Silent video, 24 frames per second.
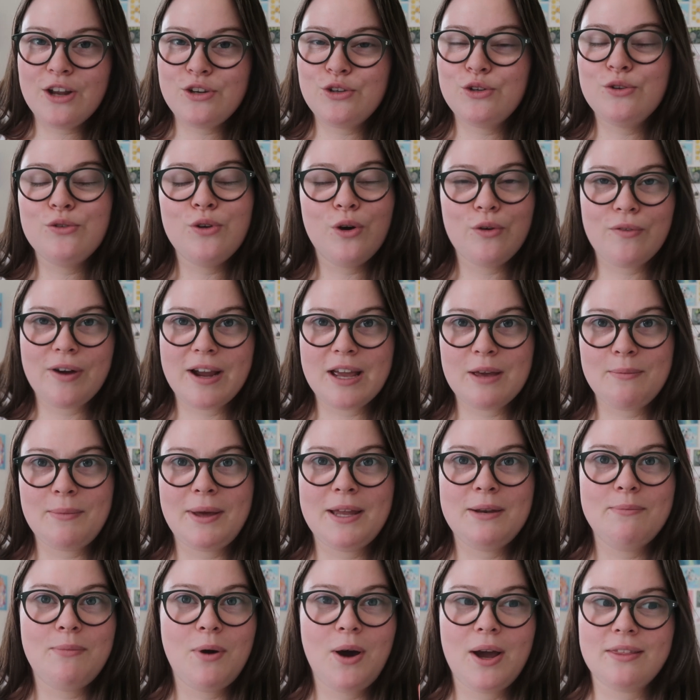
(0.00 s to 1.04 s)
I do not
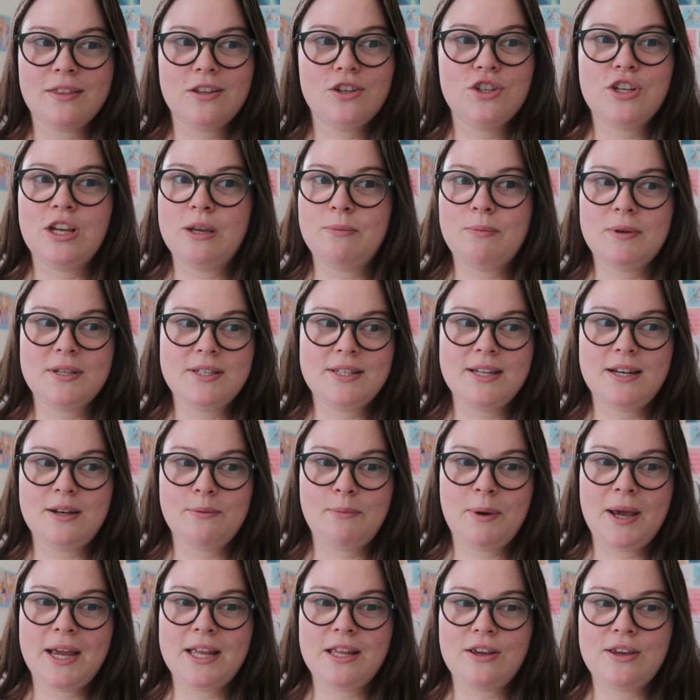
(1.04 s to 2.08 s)
recommend buying the cheapest tin
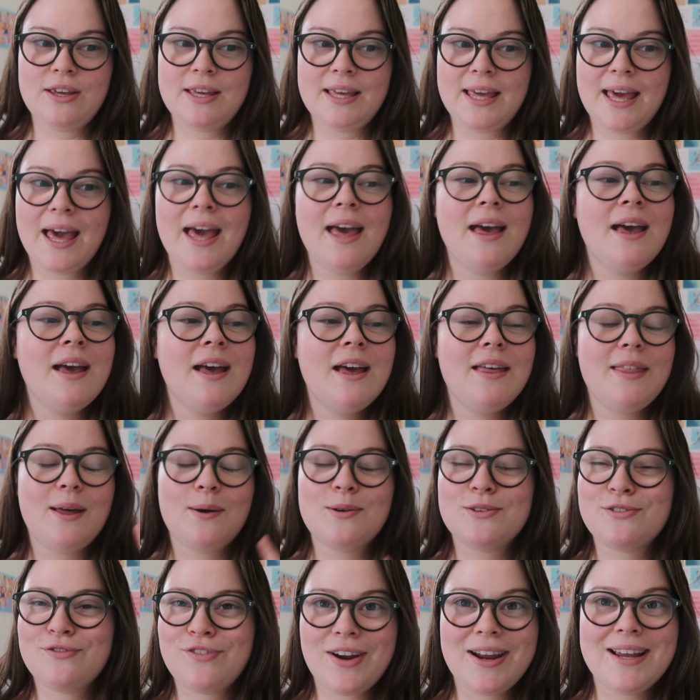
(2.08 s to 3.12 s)
of paint you can get. That
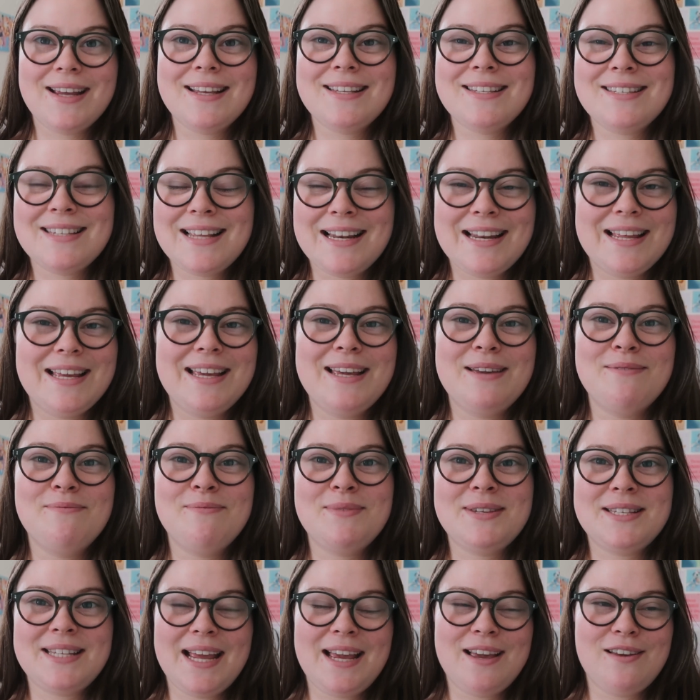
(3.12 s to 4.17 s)
was a very silly
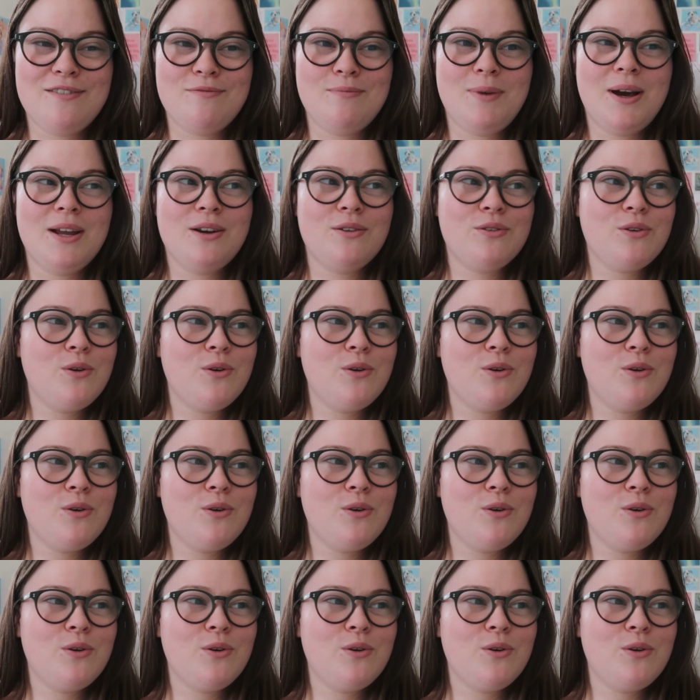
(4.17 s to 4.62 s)
mistake of mine.